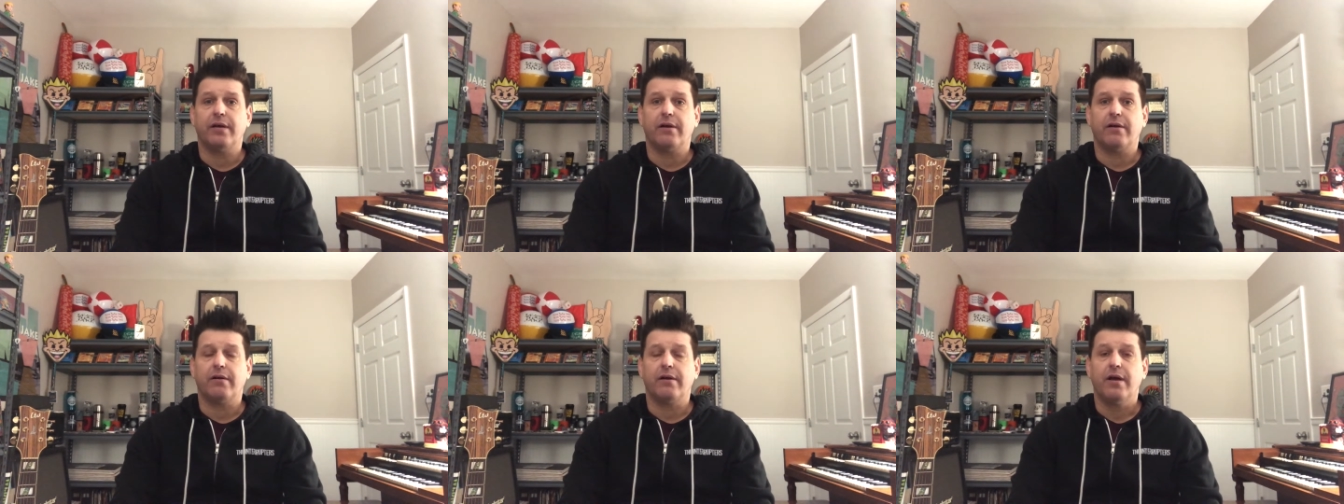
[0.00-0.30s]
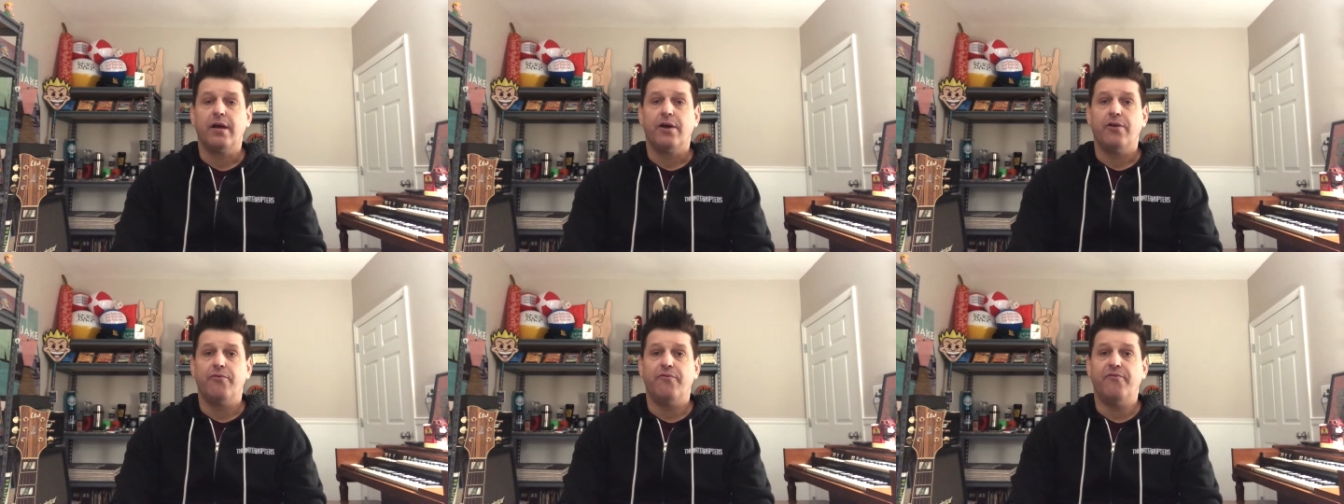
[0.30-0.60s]
Our
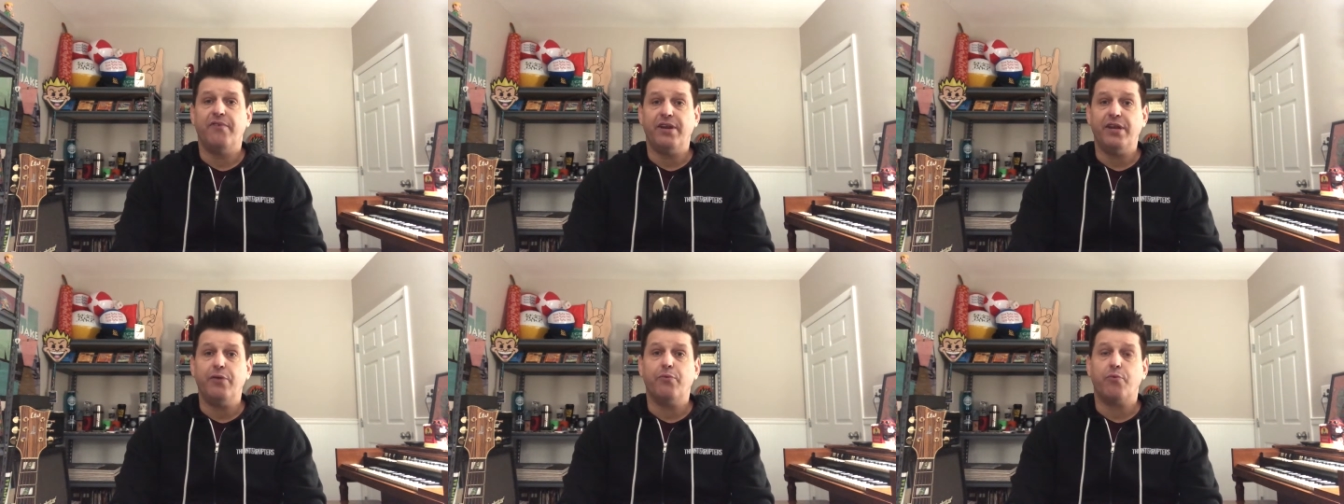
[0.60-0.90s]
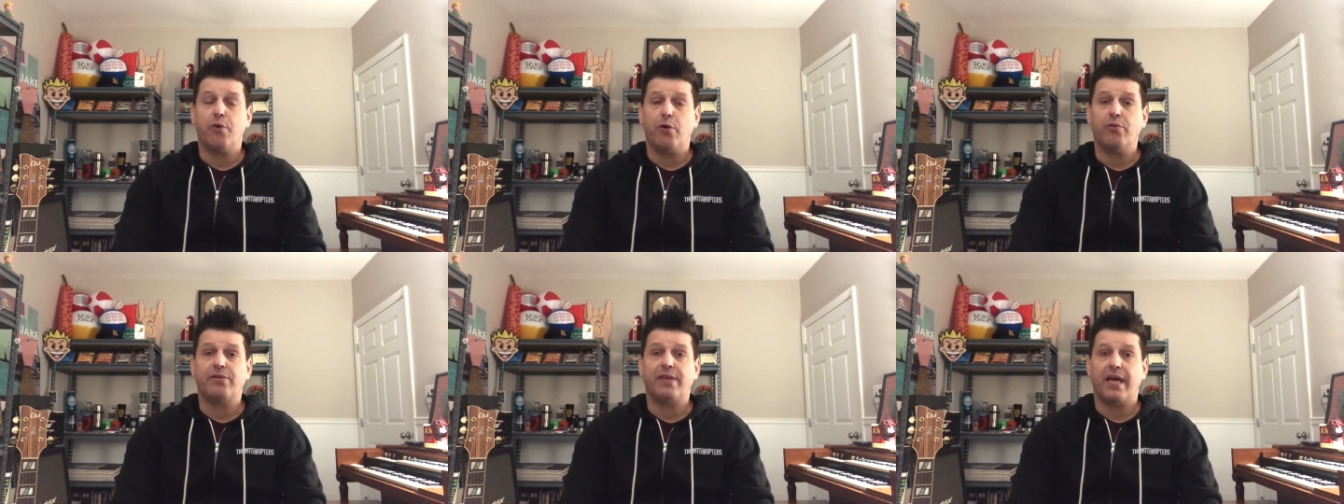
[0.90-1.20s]
Vinny
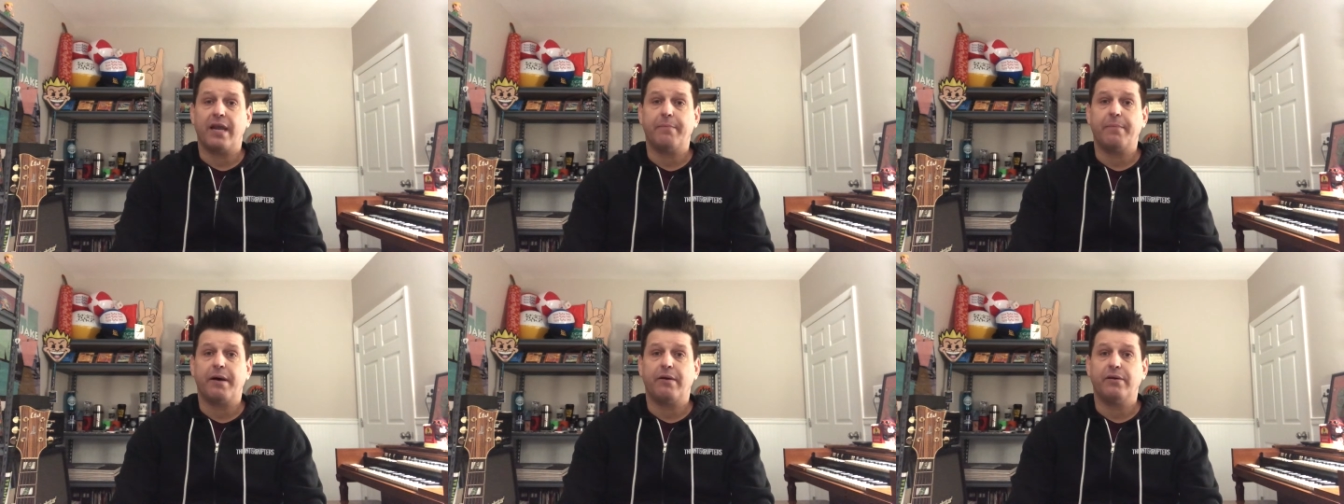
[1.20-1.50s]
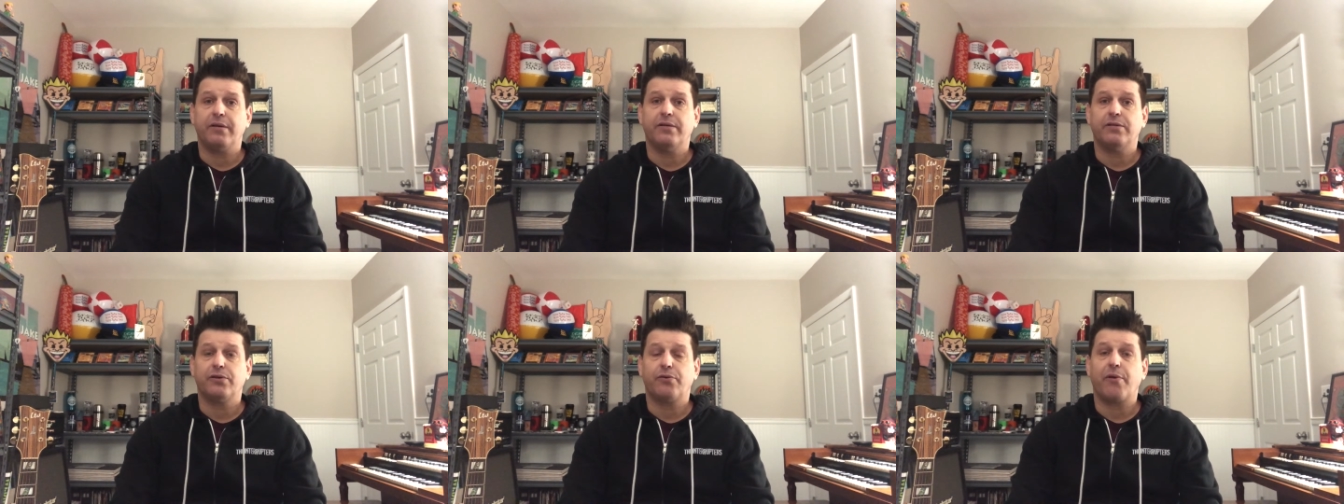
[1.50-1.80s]
wrote that
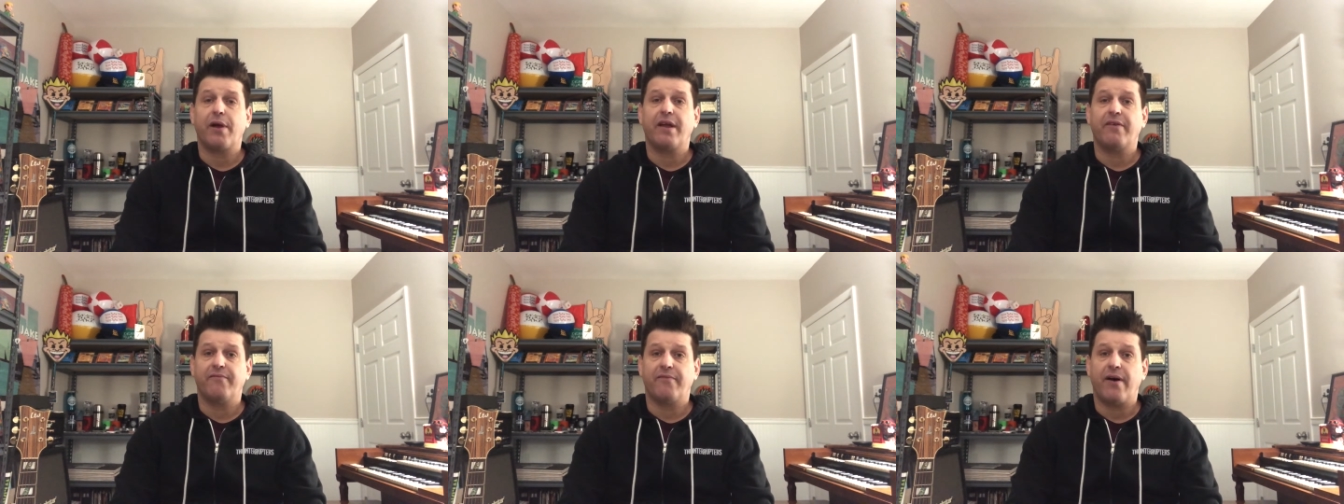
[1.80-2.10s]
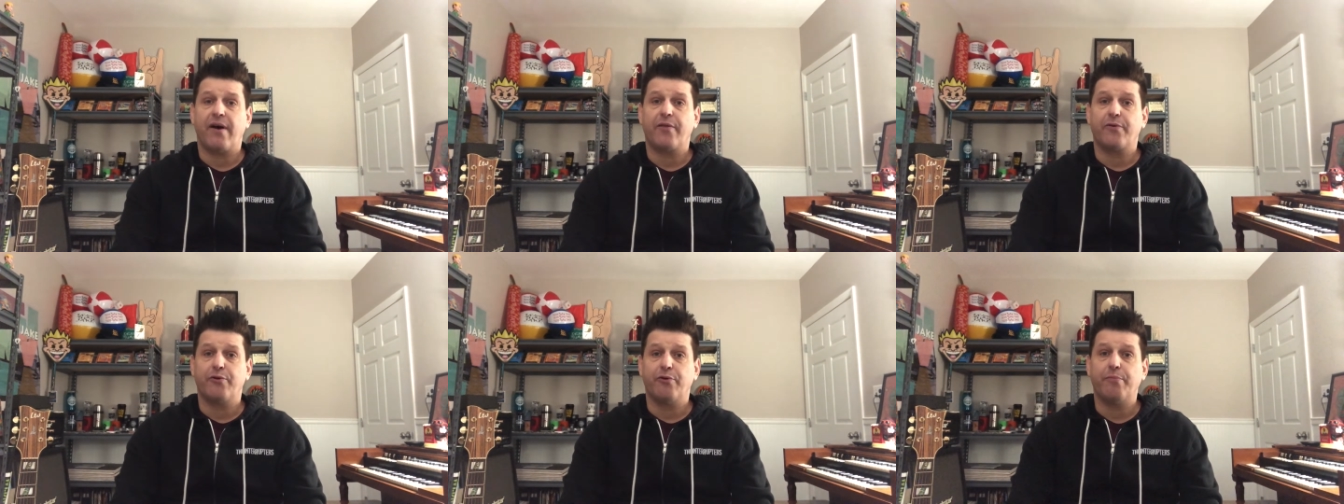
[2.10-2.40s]
about his
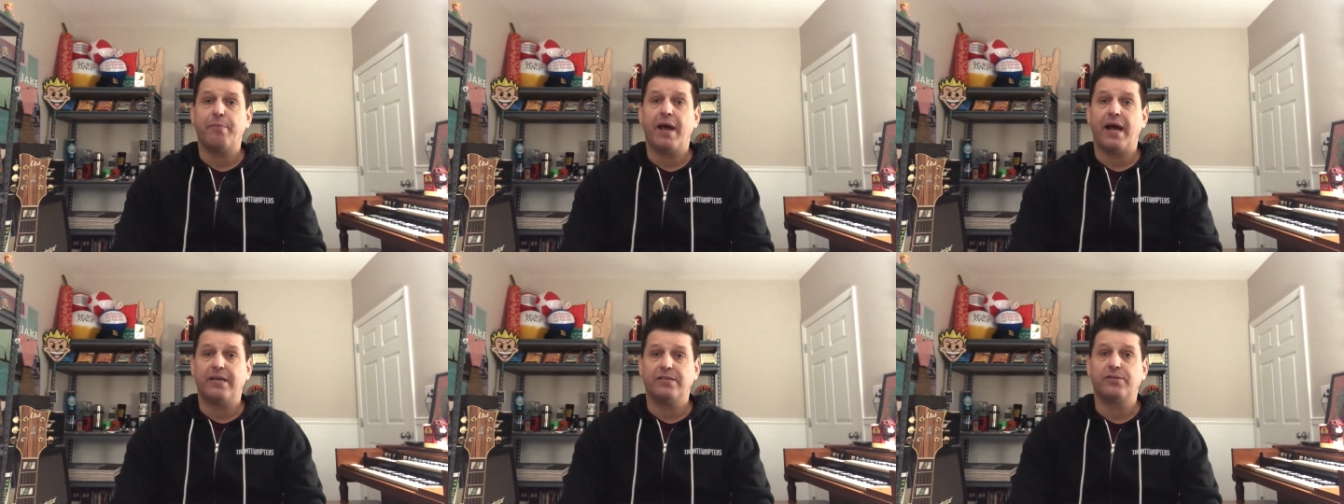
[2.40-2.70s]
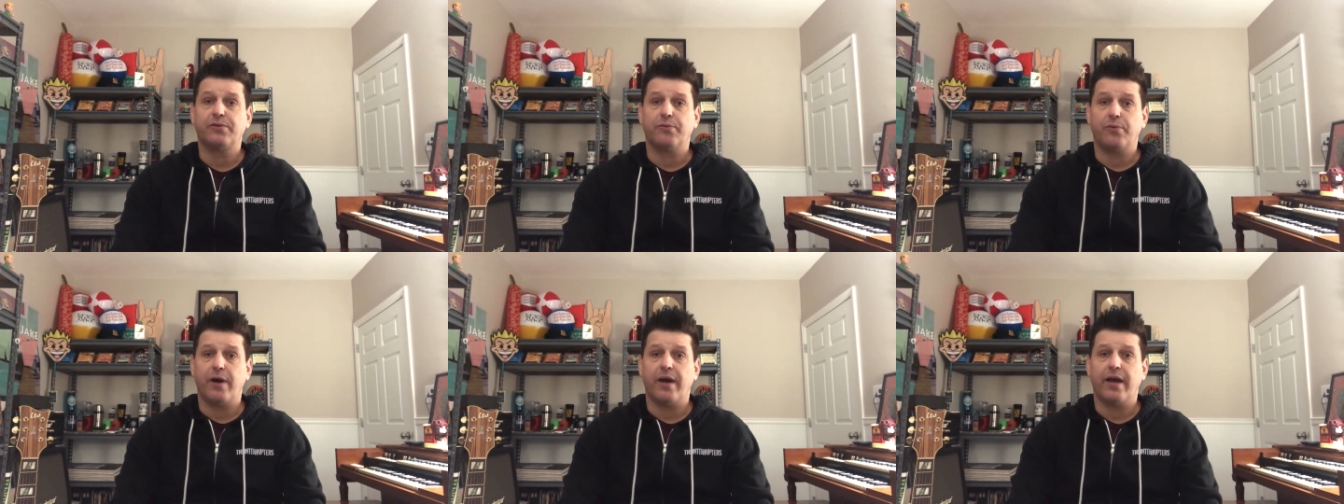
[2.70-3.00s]
grandfather who
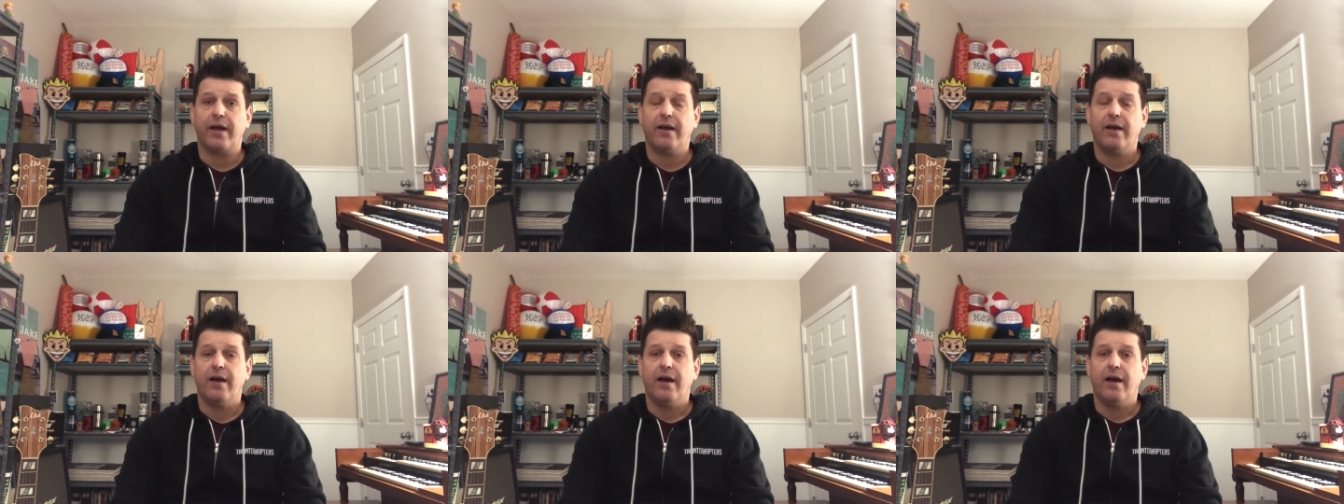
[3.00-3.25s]
passed away.